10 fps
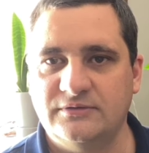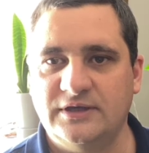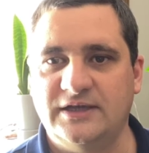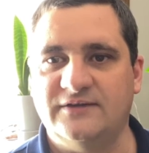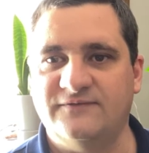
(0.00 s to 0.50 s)

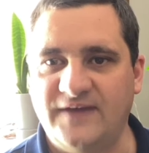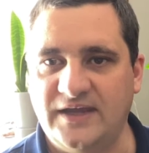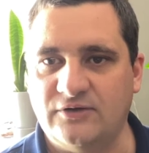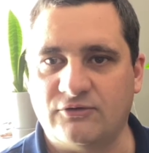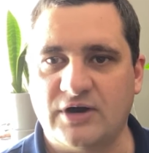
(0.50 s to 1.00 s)
in
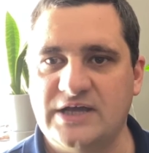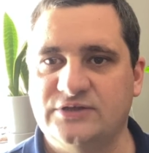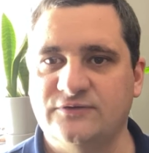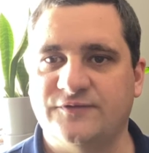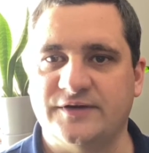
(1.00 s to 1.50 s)
vain, or I
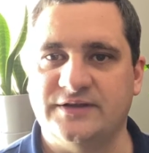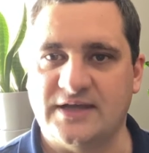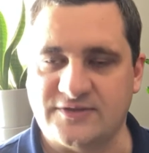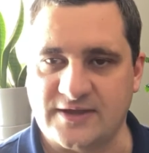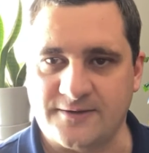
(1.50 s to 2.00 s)
do for
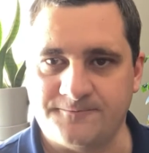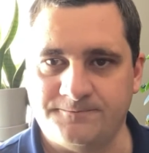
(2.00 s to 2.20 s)
nothing.